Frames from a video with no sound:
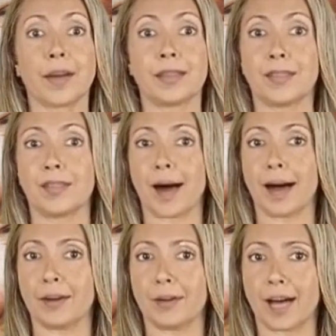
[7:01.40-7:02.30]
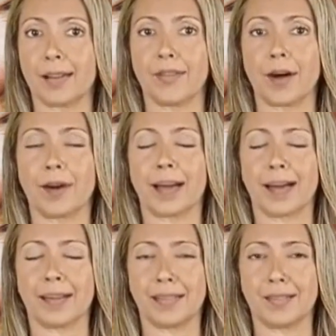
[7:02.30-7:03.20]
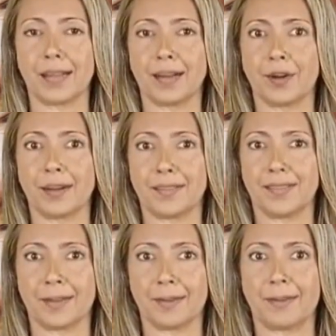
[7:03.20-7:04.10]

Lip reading: versatile and very easy to use.